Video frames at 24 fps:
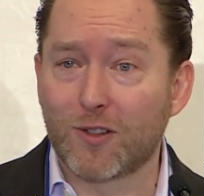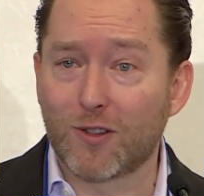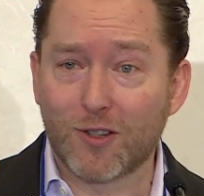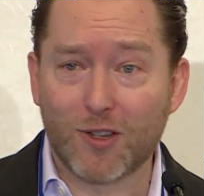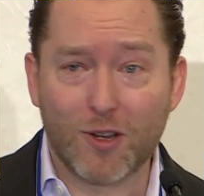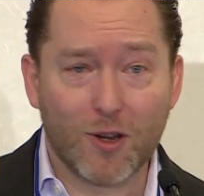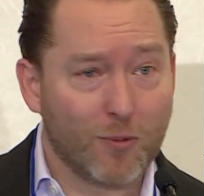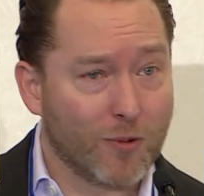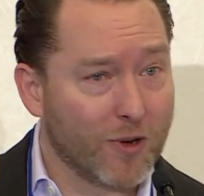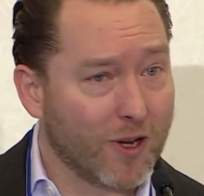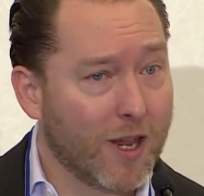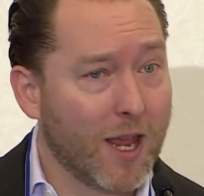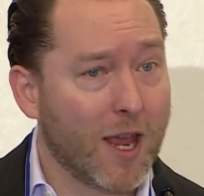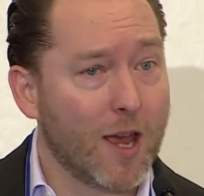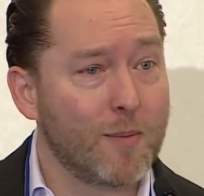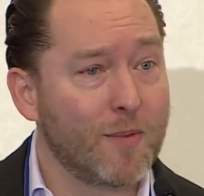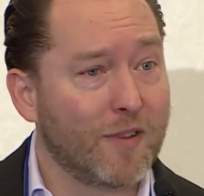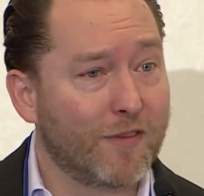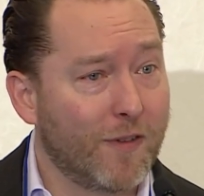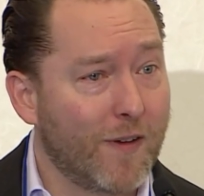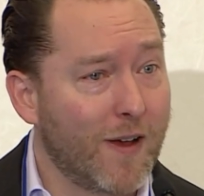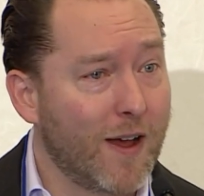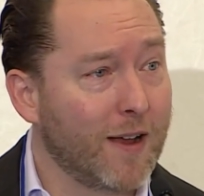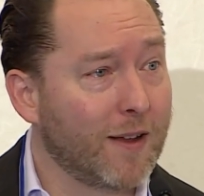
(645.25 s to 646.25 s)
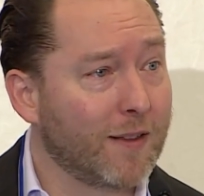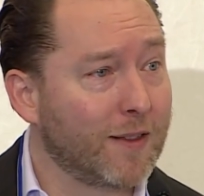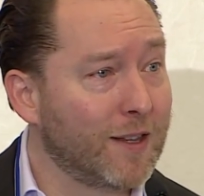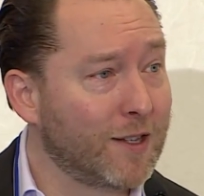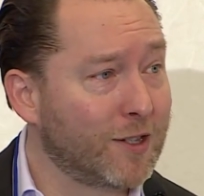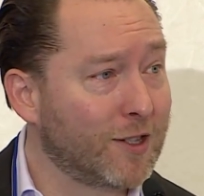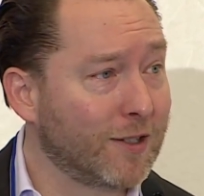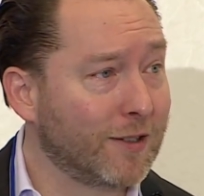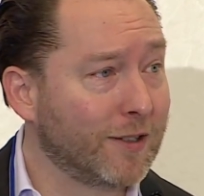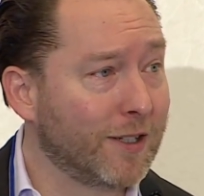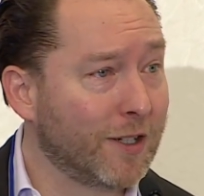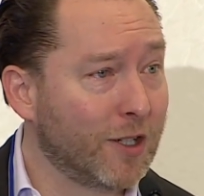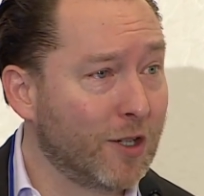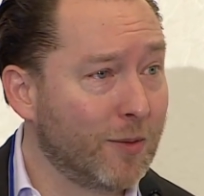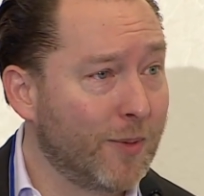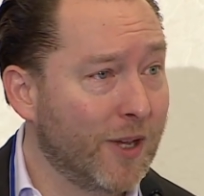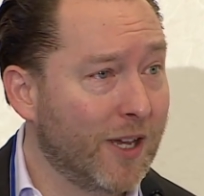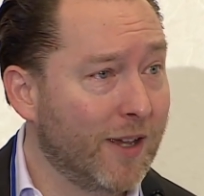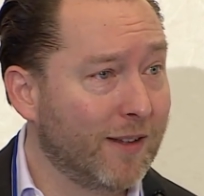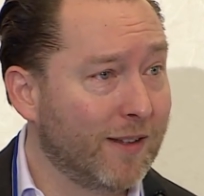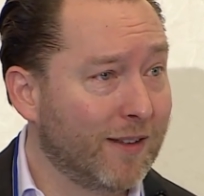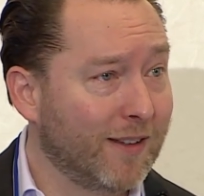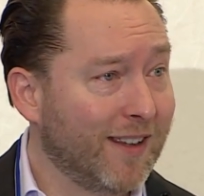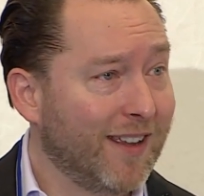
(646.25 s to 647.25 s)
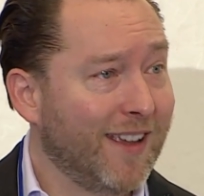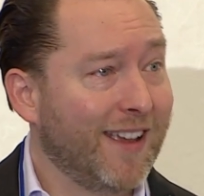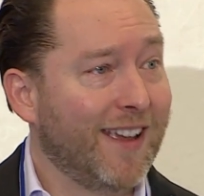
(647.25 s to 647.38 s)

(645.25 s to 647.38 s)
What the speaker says: So we're gamifying this a little bit.